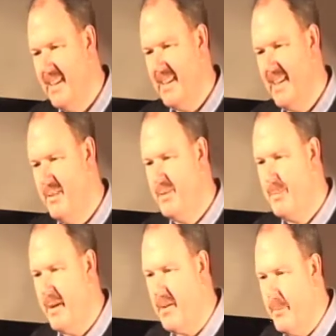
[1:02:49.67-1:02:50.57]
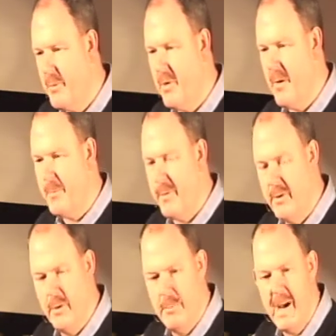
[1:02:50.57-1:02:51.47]
get into his pickup truck
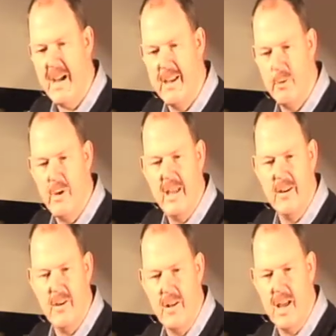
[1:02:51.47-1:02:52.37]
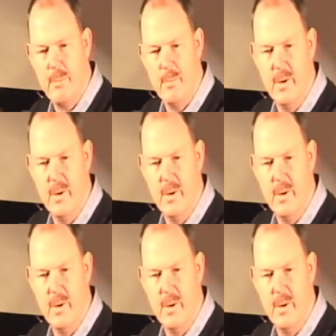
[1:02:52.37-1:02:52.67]
and go back and write it all up.